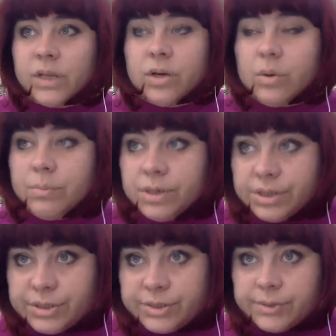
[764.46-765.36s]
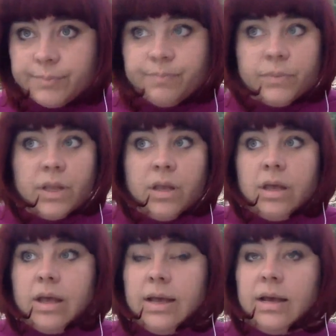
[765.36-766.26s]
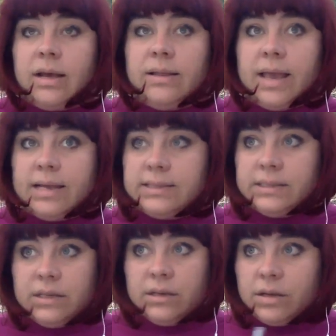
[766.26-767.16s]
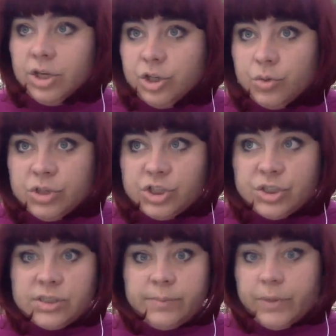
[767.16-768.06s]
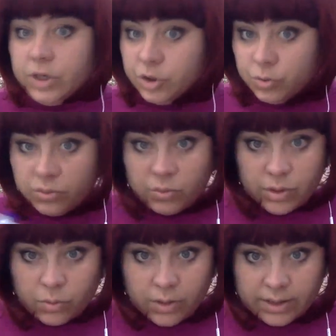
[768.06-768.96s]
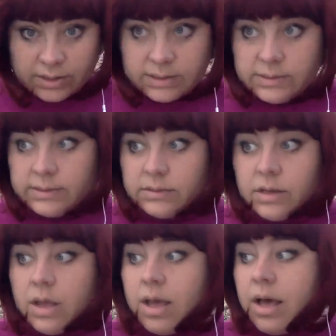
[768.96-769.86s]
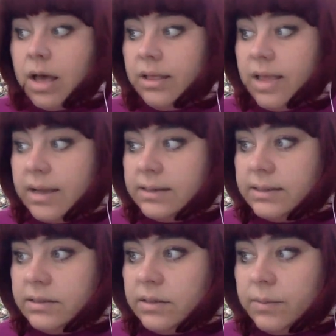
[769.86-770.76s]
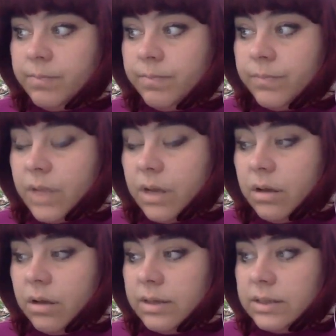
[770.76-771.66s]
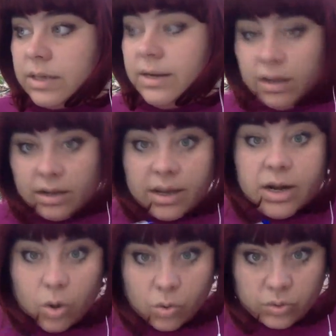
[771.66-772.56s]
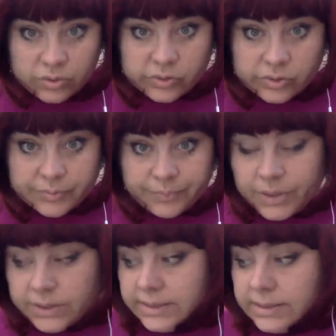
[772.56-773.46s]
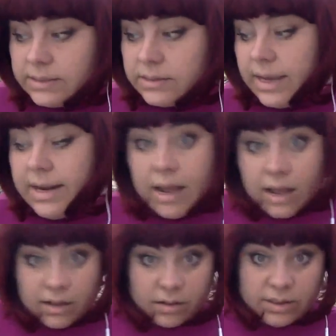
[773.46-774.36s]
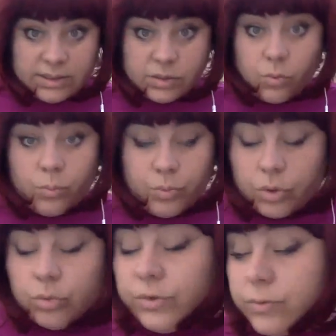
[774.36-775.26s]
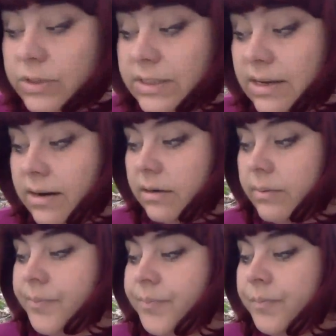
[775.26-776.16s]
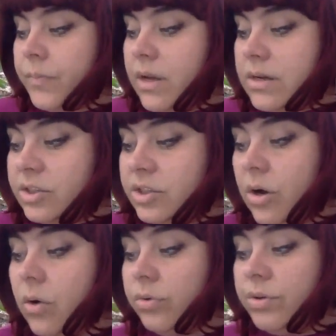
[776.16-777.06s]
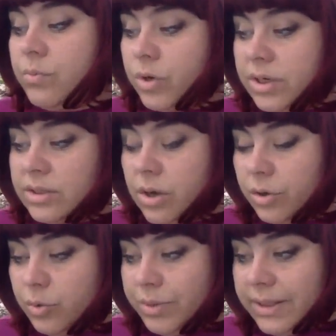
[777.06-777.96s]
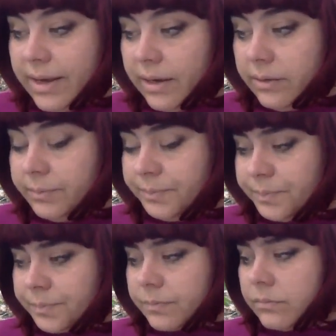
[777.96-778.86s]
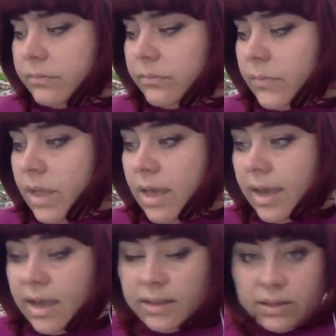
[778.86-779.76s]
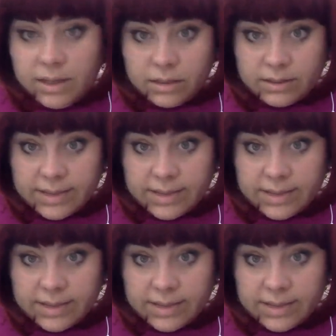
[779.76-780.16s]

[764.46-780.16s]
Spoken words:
commerce, enhancing intuition, spiritual awareness, enhancing eloquence. This is, and luck. It's a beautiful star. So the moon is going to be there, and in the